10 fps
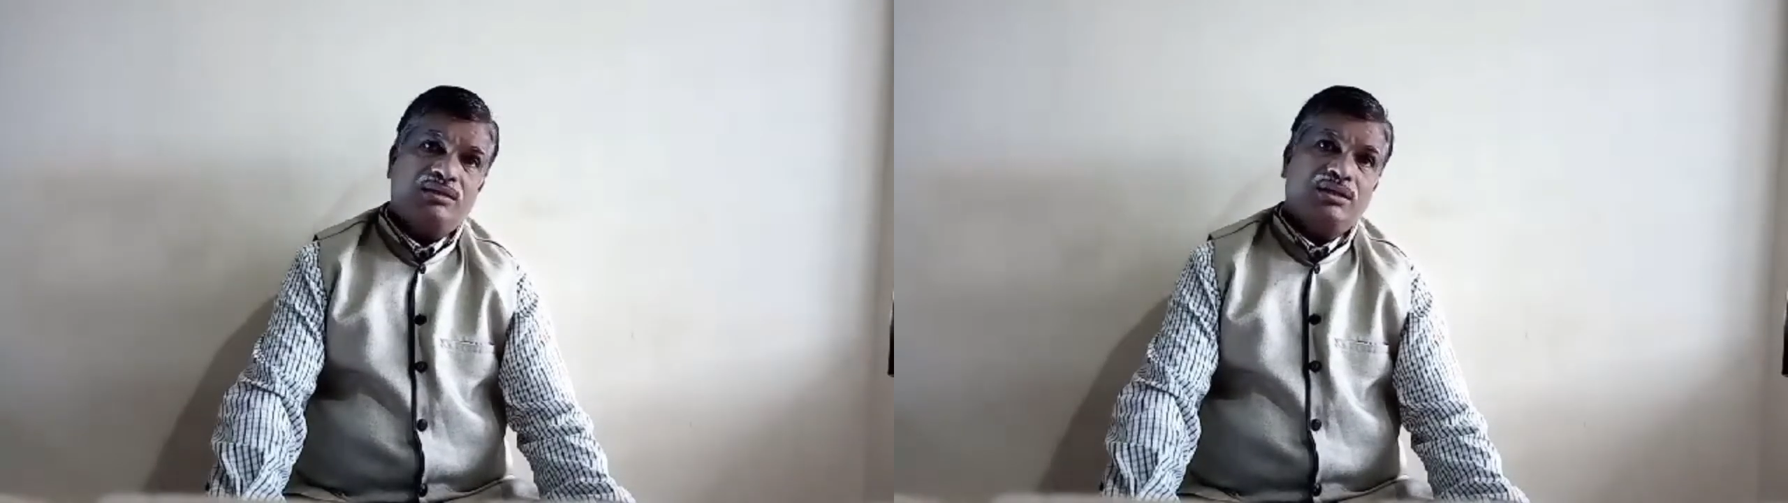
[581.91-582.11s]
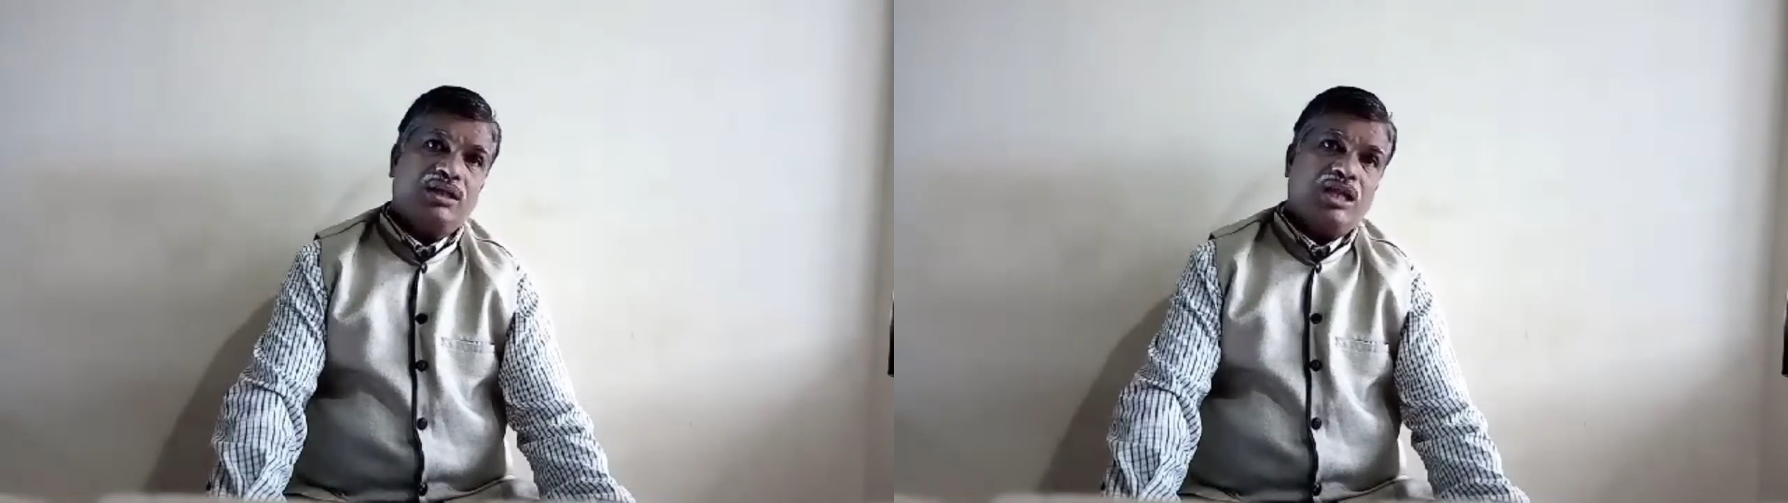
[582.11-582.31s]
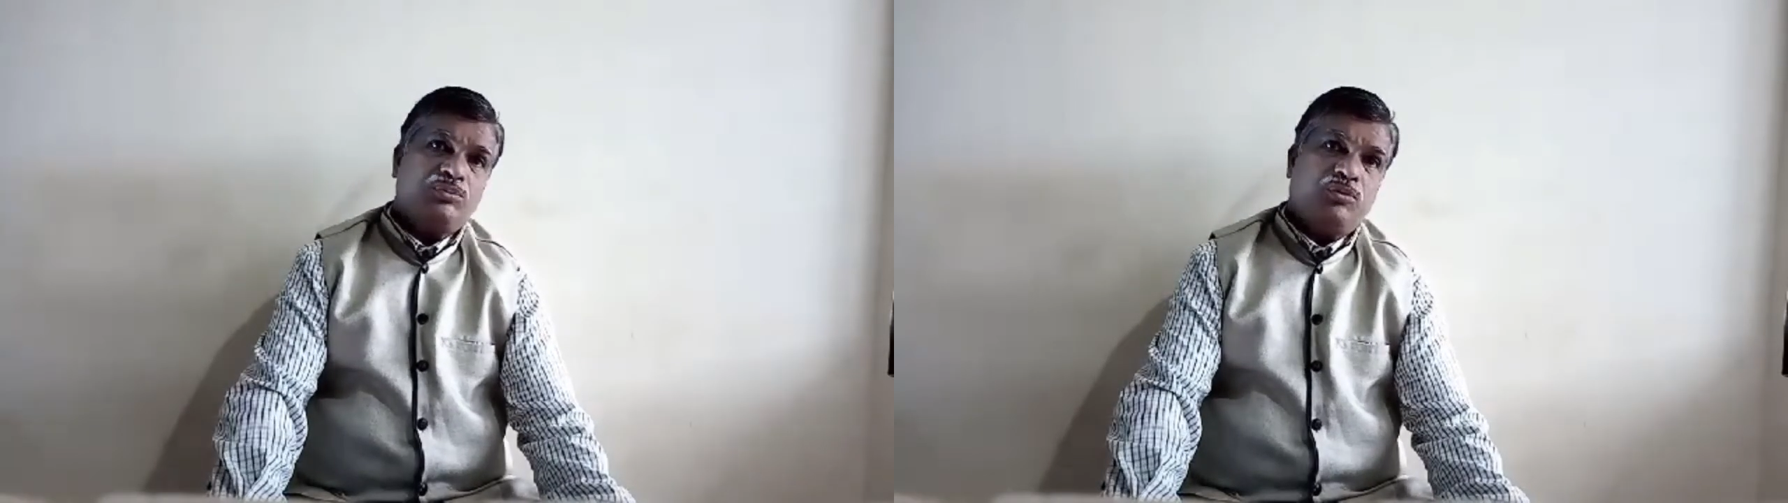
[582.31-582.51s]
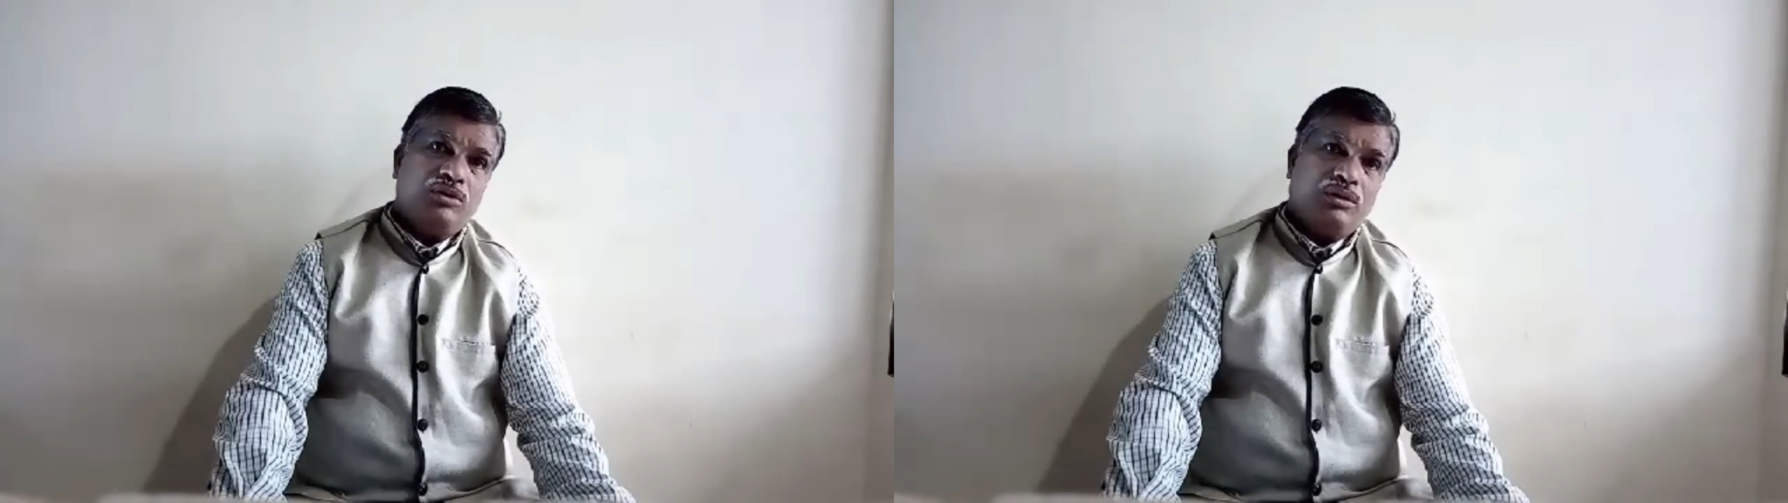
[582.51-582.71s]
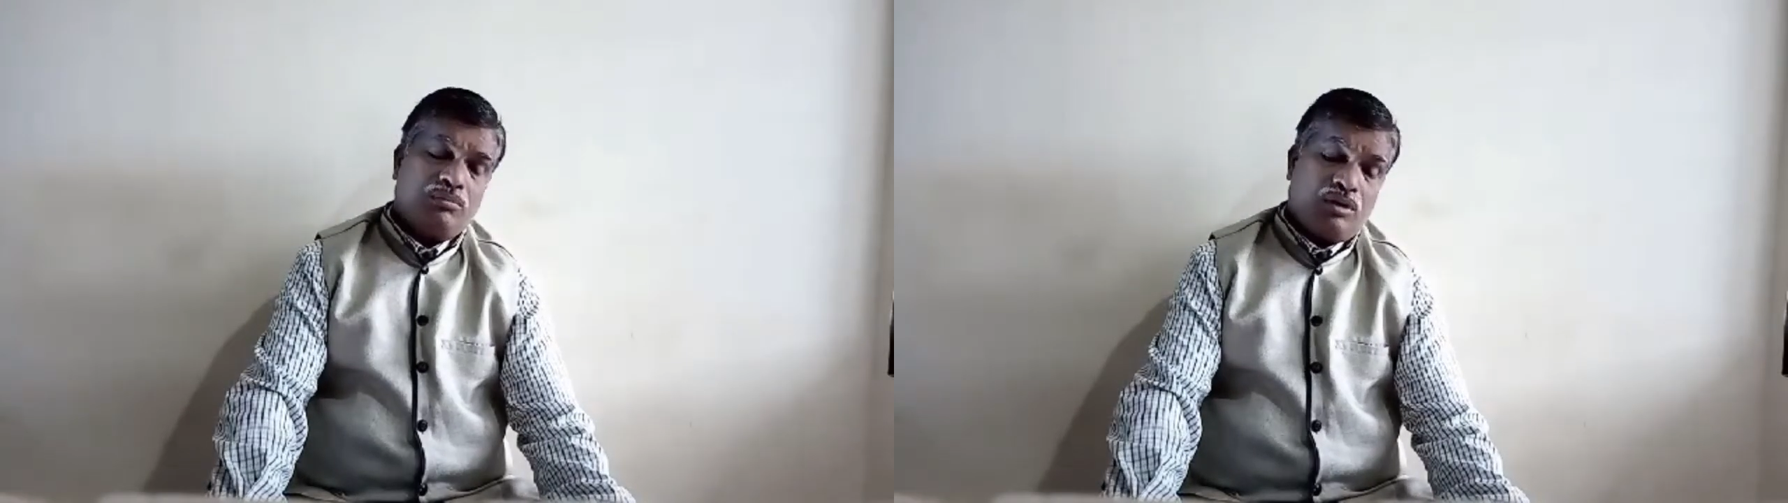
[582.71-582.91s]
The
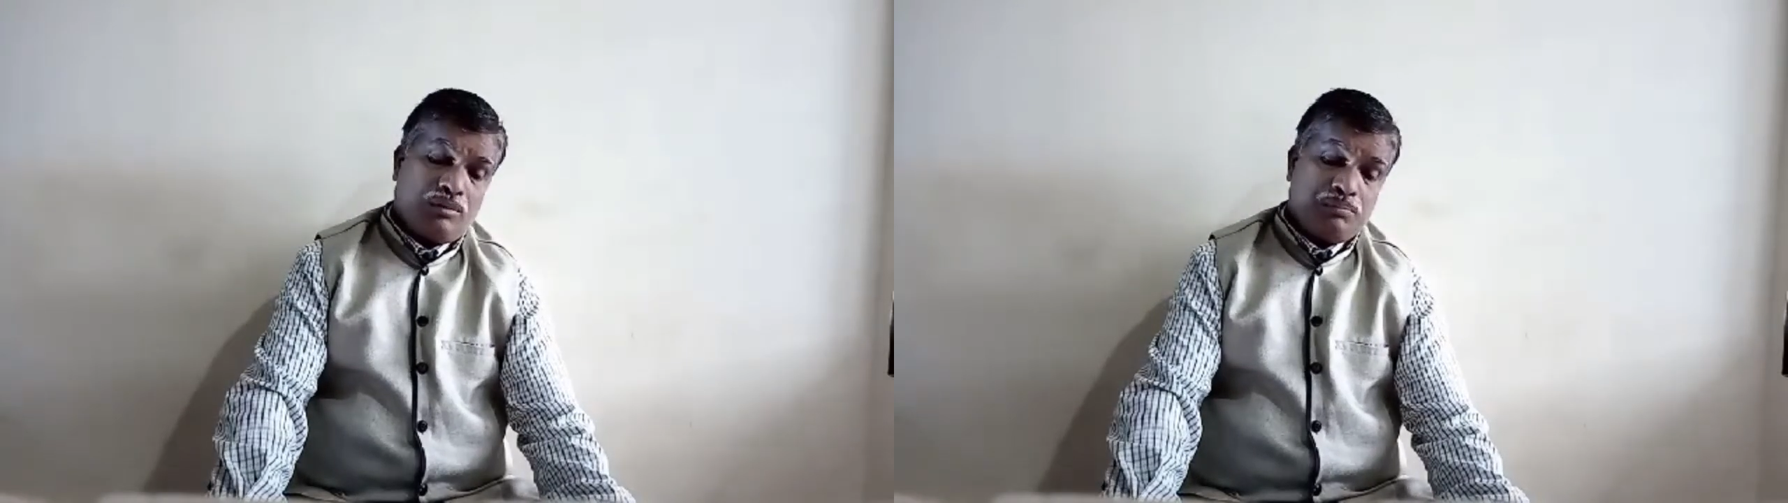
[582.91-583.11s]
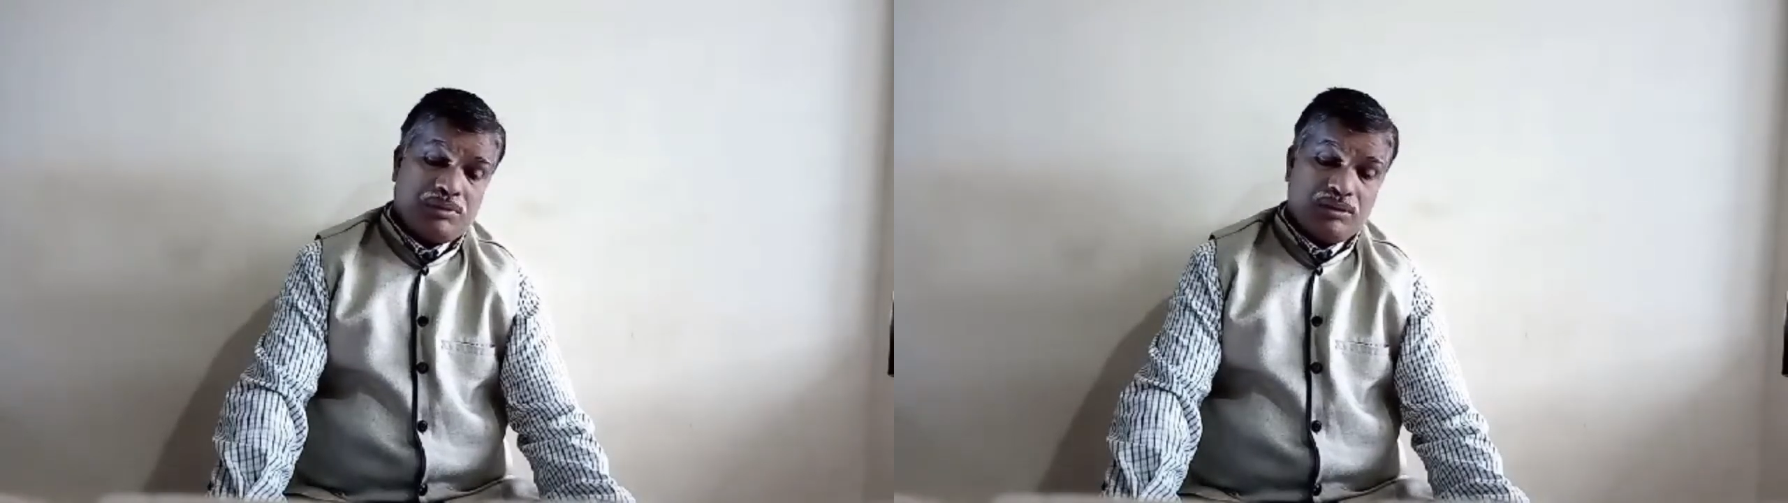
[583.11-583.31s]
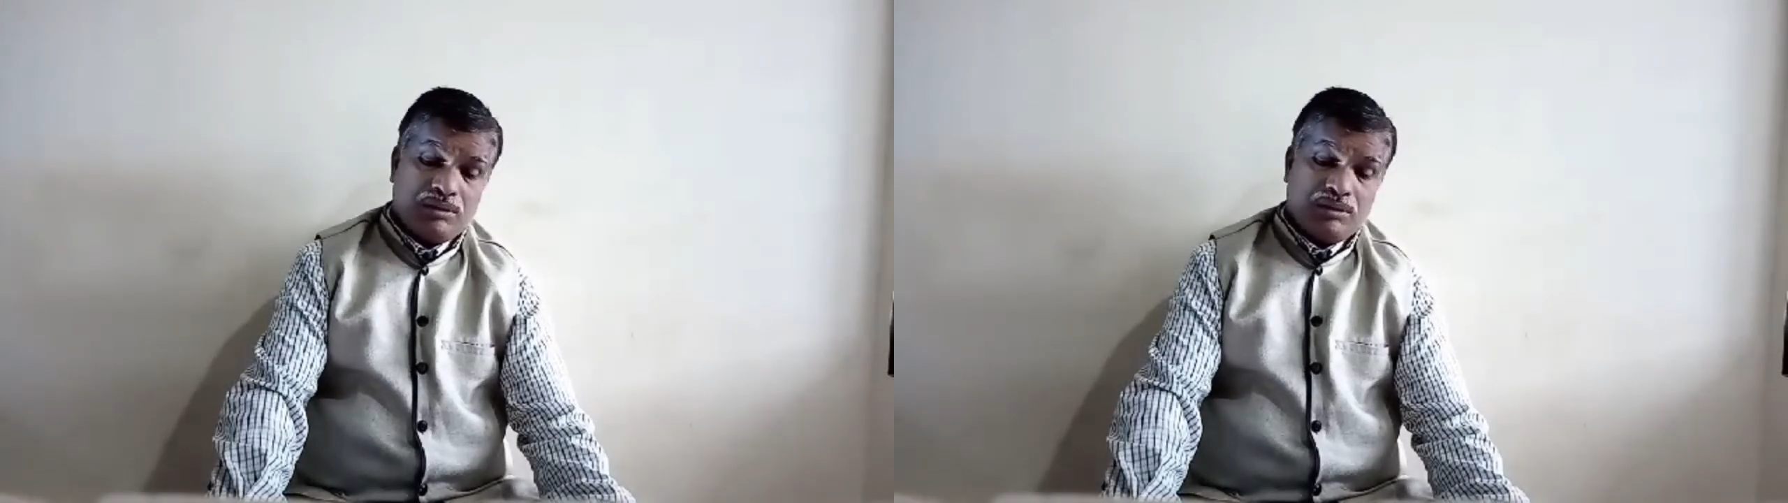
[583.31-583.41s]
transport number of